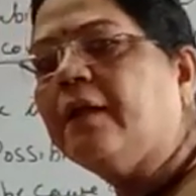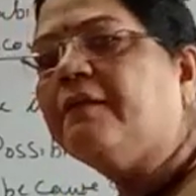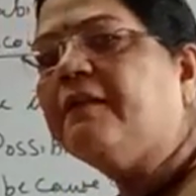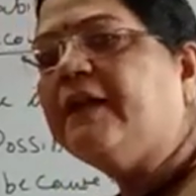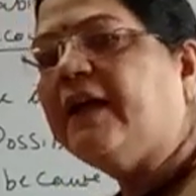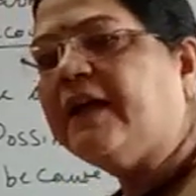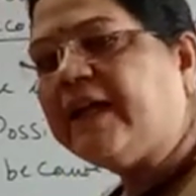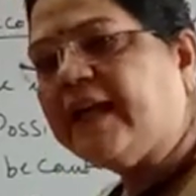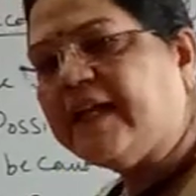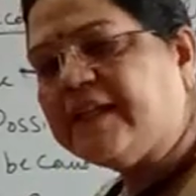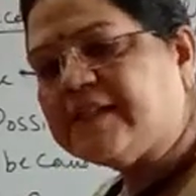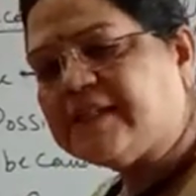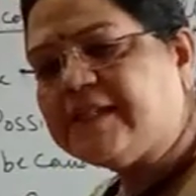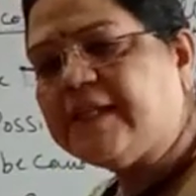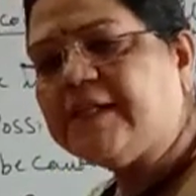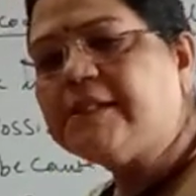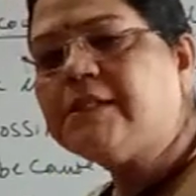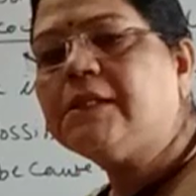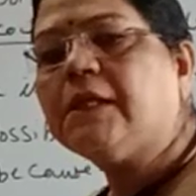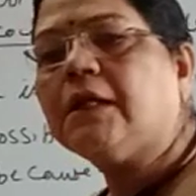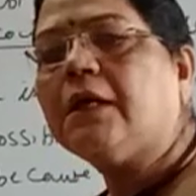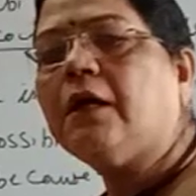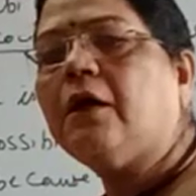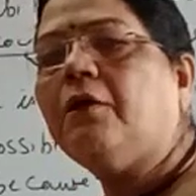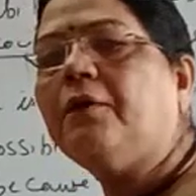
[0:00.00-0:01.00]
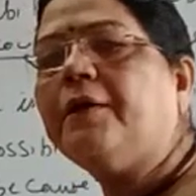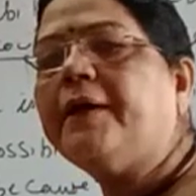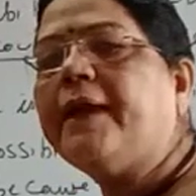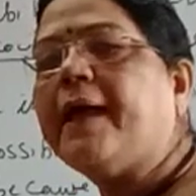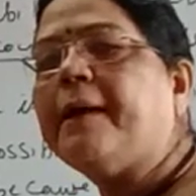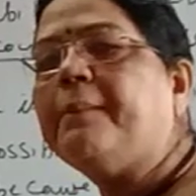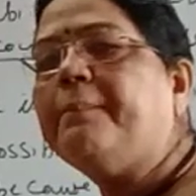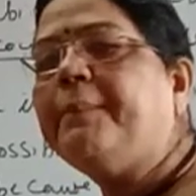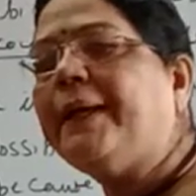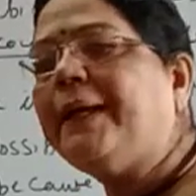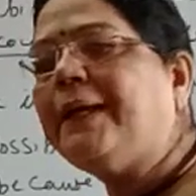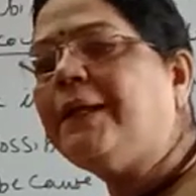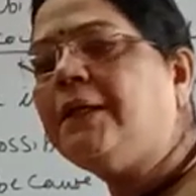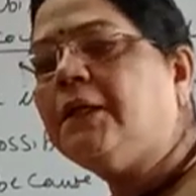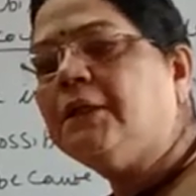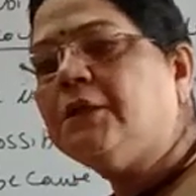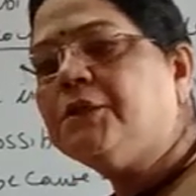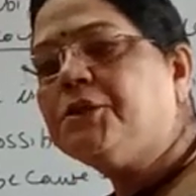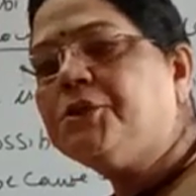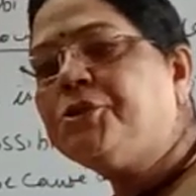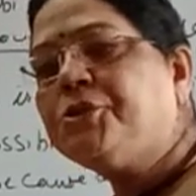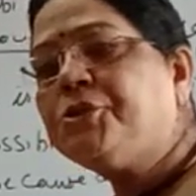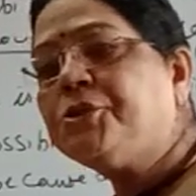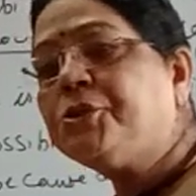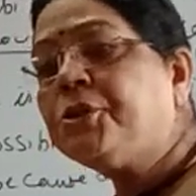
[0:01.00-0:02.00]
That assets account
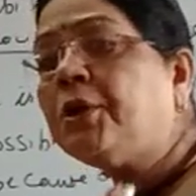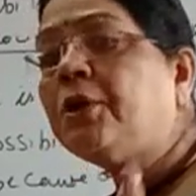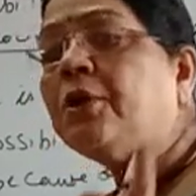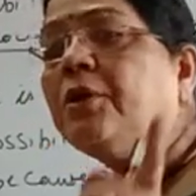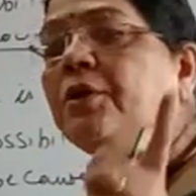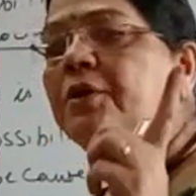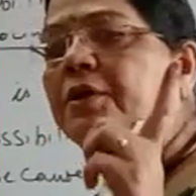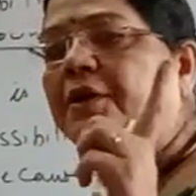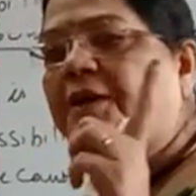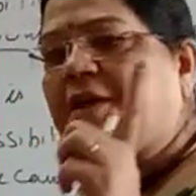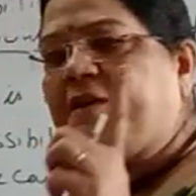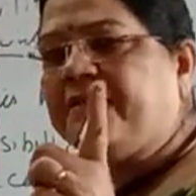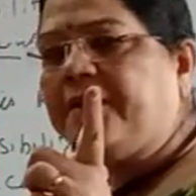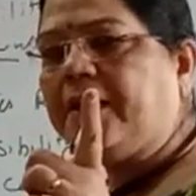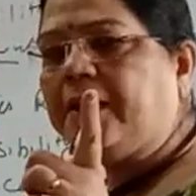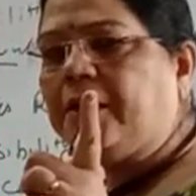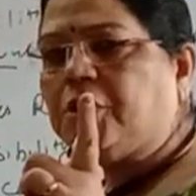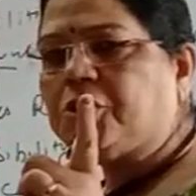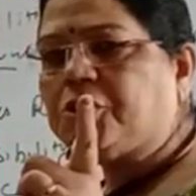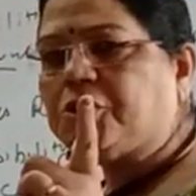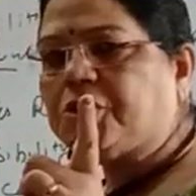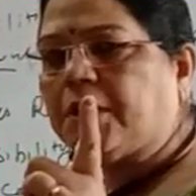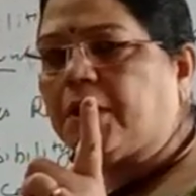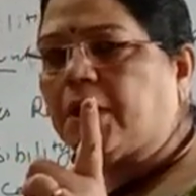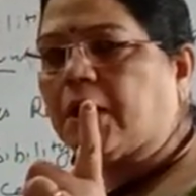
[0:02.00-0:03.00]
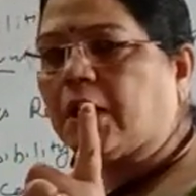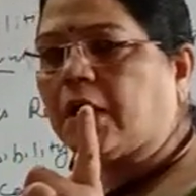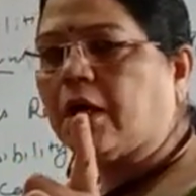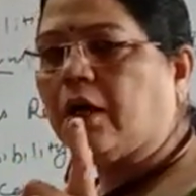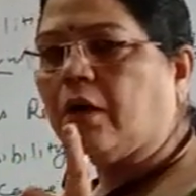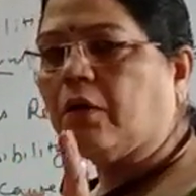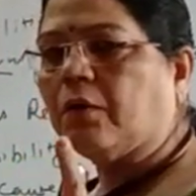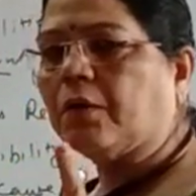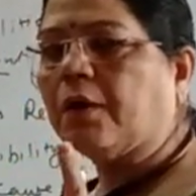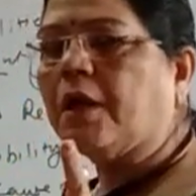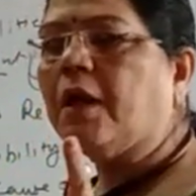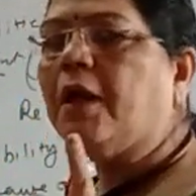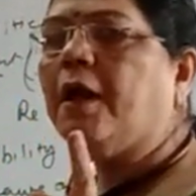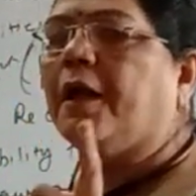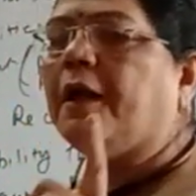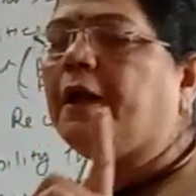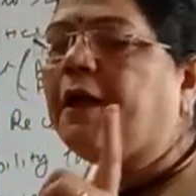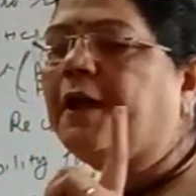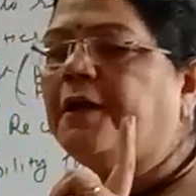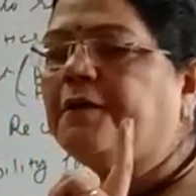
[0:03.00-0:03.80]
debit to revaluation account.